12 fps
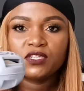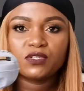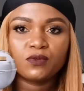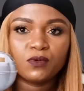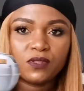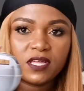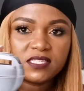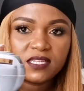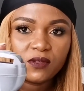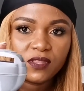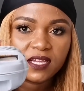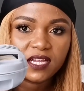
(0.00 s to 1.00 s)
So that's
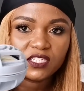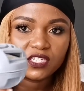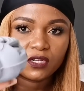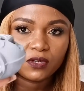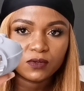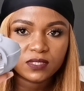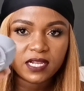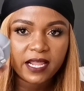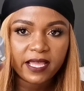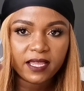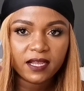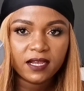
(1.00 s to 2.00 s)
how the gadget looks
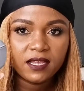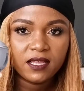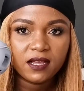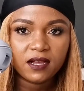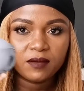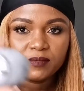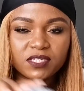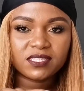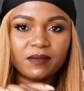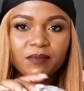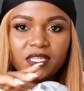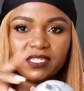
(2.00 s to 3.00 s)
like.
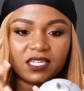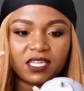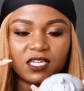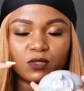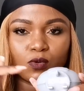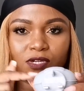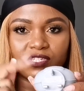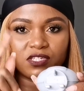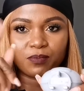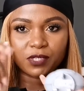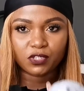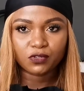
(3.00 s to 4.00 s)
Just a minute, I get one
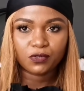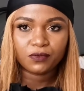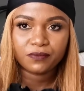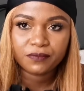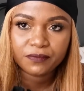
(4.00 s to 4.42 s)
chip, I show you.